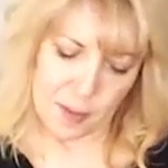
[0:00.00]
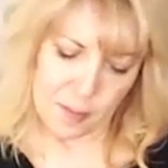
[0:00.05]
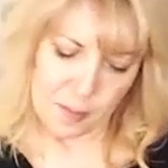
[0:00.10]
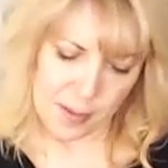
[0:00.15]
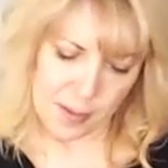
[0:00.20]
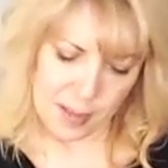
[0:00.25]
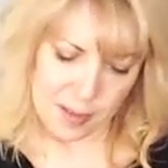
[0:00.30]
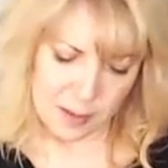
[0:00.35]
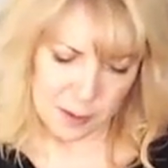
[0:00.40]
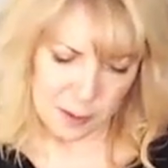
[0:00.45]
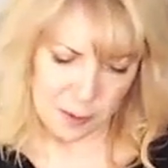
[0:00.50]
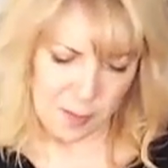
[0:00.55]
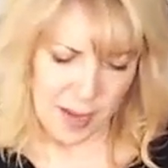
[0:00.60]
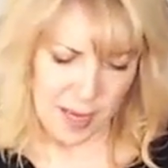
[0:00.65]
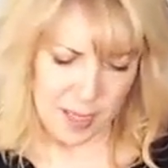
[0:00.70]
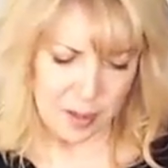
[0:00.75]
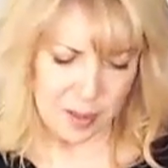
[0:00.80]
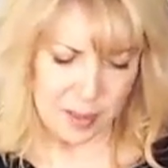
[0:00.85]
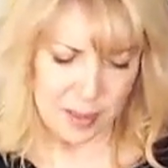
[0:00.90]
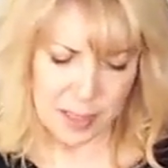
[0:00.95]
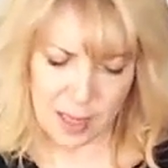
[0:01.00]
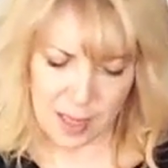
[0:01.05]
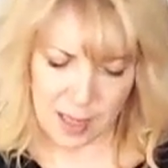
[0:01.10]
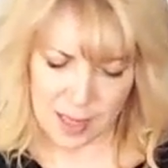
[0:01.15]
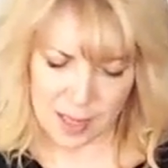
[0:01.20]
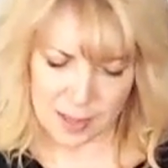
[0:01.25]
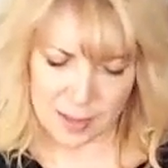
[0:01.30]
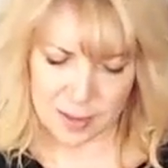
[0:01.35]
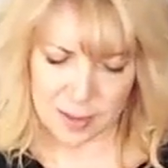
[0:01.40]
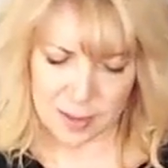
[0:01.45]
Pennsylvania
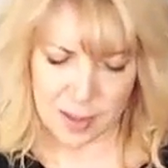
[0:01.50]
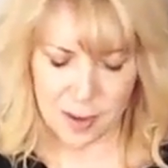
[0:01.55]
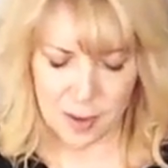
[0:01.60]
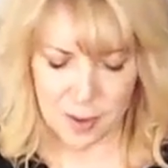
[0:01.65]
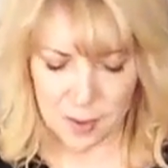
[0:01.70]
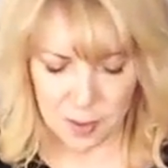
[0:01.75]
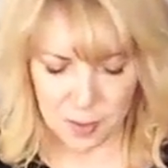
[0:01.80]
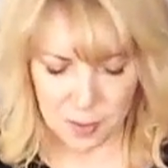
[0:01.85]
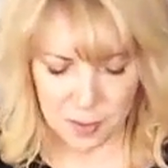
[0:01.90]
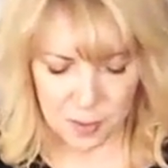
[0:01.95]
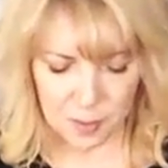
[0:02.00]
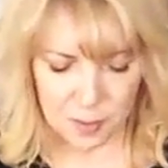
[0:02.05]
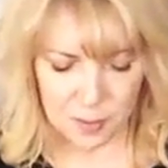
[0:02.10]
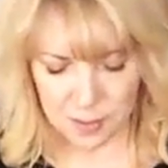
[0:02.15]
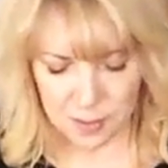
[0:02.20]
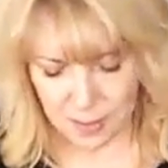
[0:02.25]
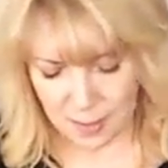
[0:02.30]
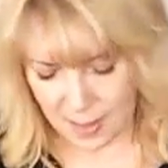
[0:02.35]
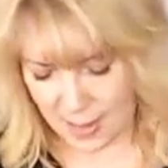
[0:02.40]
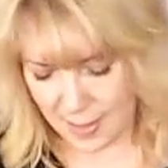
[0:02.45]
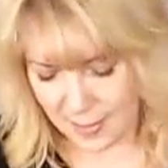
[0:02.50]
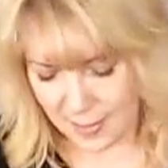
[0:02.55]
Dutch? No, I